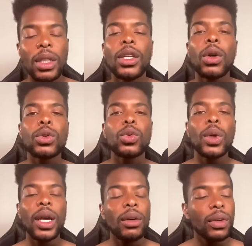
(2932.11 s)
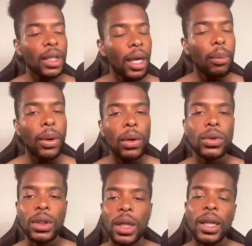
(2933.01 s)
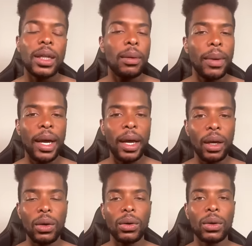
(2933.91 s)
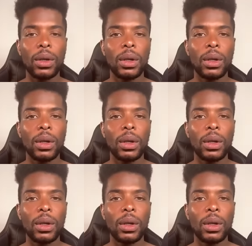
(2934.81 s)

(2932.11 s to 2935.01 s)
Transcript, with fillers: and don't you ever dare post nothing of mine, ho.